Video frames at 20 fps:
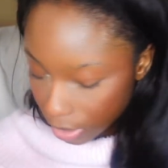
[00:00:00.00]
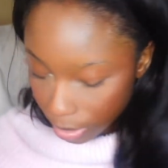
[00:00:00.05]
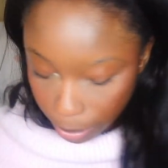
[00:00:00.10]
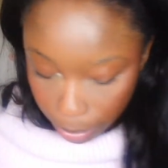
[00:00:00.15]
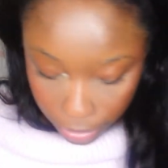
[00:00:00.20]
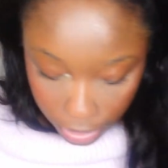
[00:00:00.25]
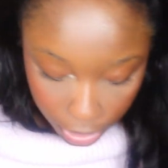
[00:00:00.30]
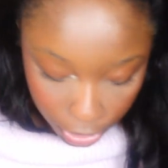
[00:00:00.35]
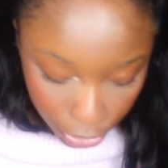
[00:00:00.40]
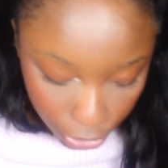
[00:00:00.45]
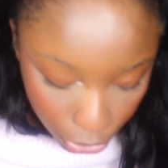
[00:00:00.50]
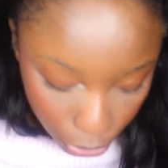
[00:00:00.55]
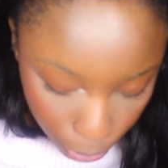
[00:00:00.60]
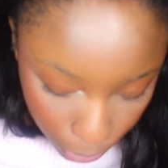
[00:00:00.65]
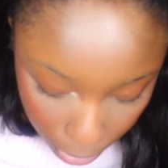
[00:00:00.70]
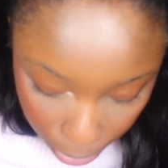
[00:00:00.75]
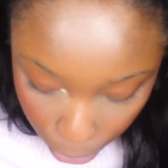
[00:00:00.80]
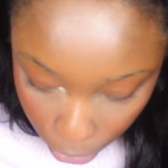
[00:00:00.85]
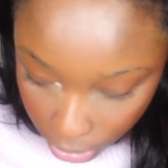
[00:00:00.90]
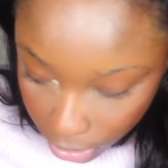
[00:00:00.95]
the blush
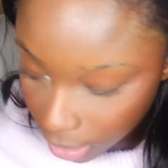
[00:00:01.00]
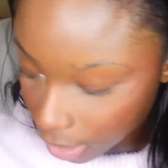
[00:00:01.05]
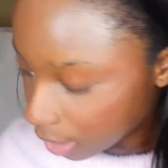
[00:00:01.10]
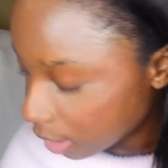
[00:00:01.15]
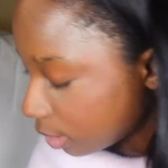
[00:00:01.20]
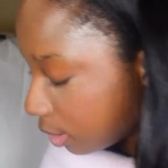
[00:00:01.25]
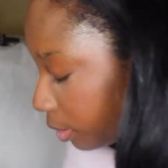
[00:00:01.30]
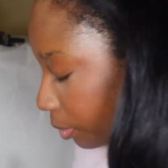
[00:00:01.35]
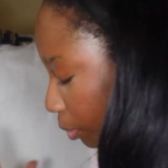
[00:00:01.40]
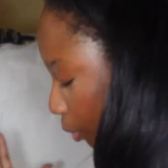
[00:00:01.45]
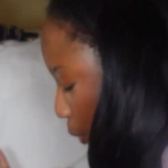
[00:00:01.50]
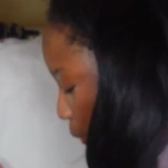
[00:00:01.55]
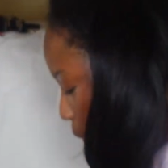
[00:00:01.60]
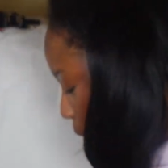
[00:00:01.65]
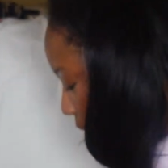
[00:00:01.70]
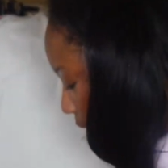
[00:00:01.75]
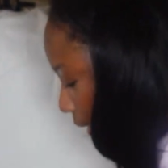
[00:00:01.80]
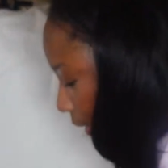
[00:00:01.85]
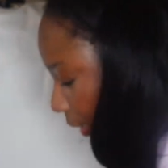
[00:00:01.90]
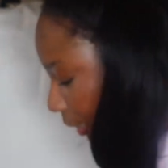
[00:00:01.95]
one more time.
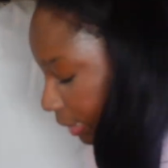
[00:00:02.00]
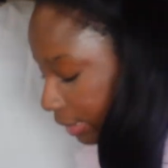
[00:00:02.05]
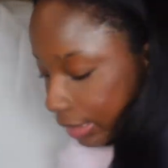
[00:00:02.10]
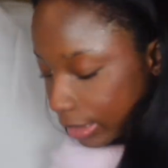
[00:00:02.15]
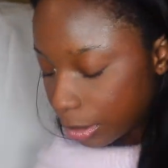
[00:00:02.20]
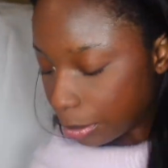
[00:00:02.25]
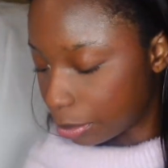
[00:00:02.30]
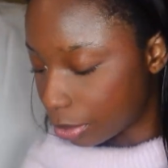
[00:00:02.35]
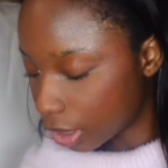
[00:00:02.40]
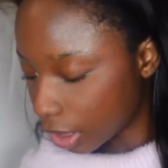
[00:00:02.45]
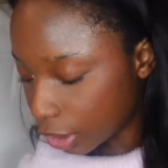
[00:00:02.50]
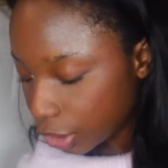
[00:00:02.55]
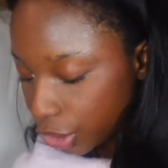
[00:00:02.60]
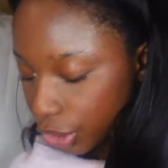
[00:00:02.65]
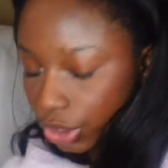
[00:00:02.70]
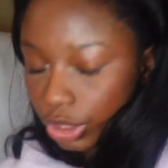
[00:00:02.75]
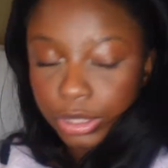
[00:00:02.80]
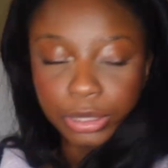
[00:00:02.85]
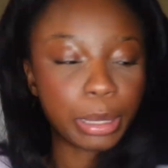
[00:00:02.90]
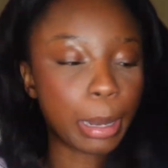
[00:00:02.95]
Where is the
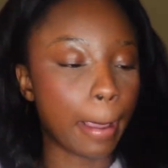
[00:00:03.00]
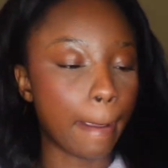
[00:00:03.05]
brush?